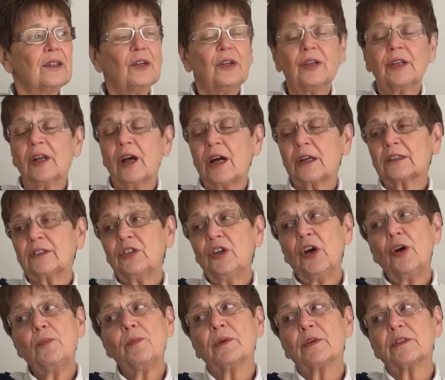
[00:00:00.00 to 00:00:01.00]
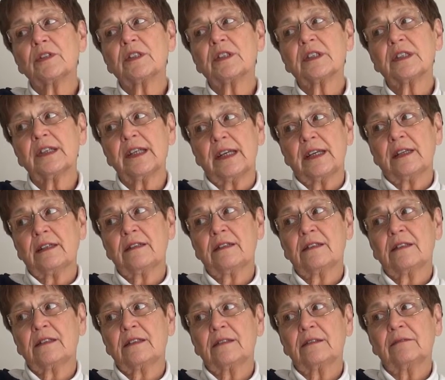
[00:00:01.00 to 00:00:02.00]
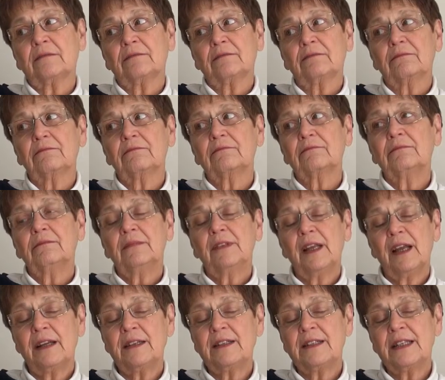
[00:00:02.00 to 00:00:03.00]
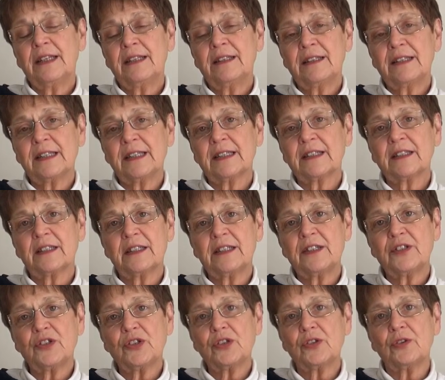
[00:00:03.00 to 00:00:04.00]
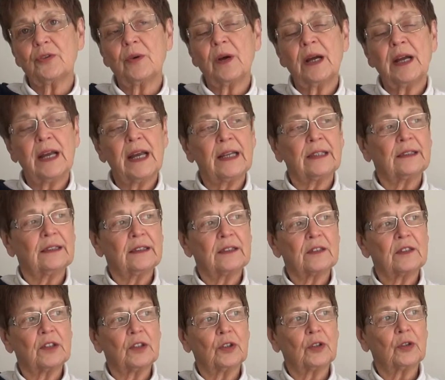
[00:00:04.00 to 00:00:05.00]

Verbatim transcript: on October 6, 1962, I had this